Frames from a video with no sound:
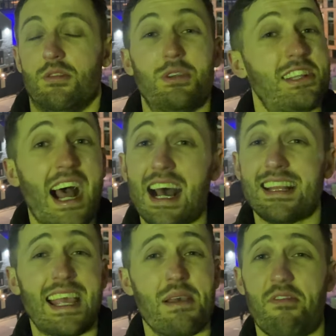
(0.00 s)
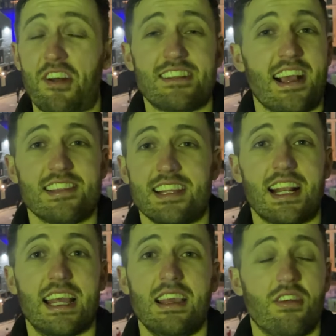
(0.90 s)
We started the game
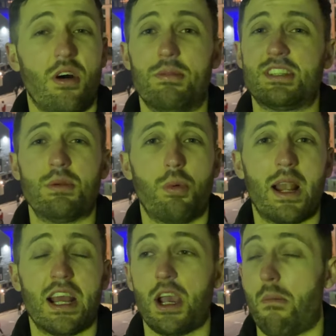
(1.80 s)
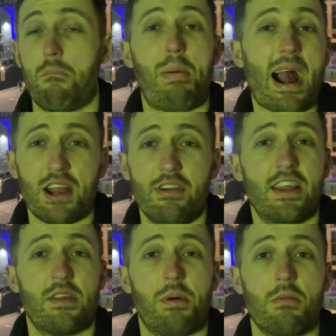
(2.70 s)
fantastically. Obviously, Willock banger
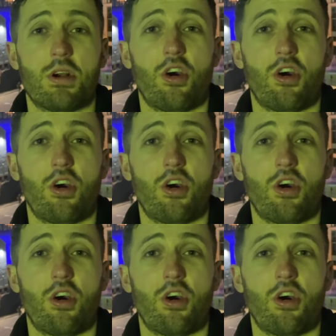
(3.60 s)
into the bottom